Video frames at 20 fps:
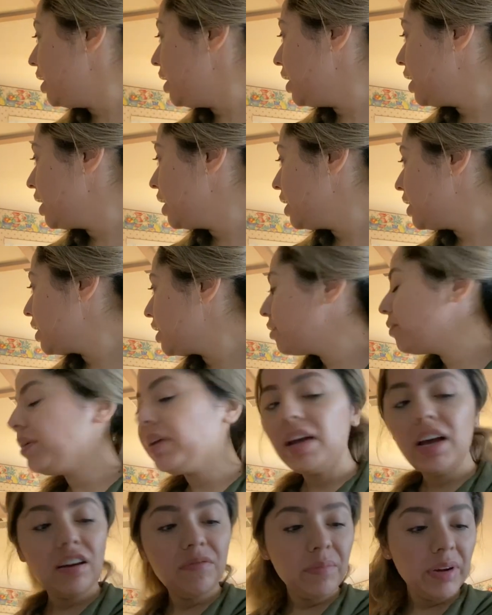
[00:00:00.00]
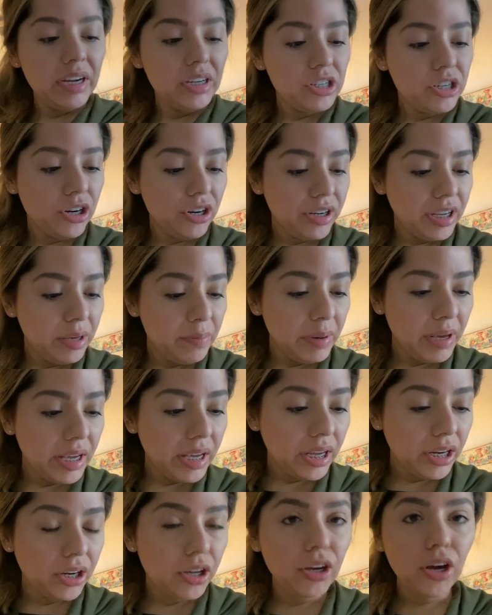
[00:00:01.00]
And I already have my turkey
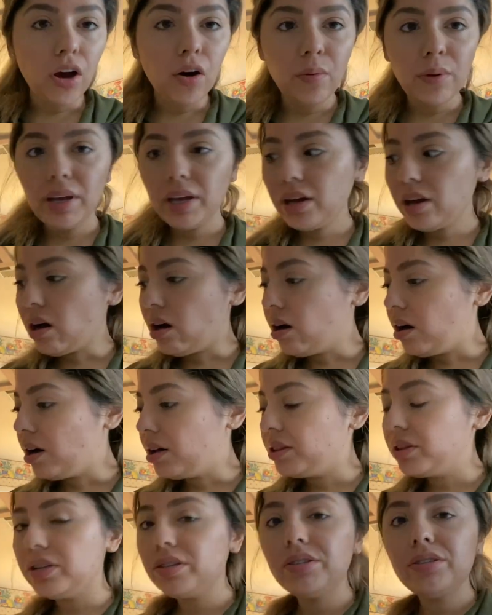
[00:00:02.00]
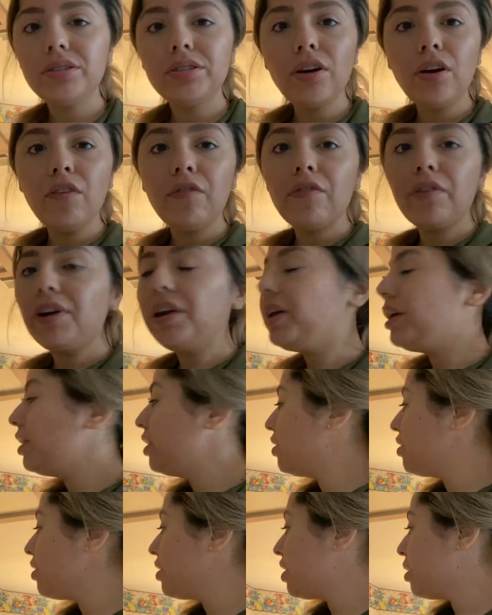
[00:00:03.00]
bacon going on the stove right
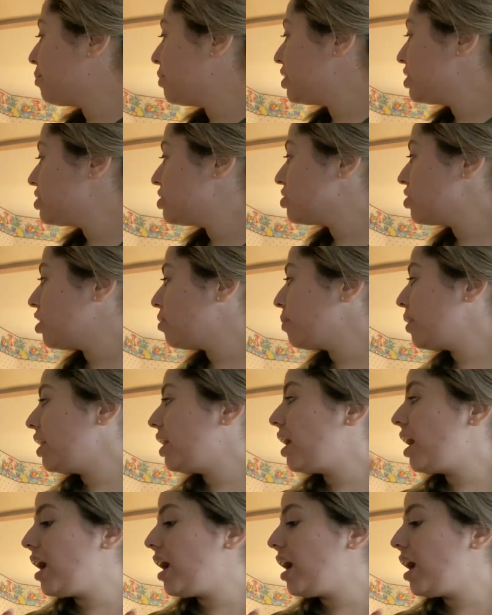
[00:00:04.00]
here, and I'm gonna start my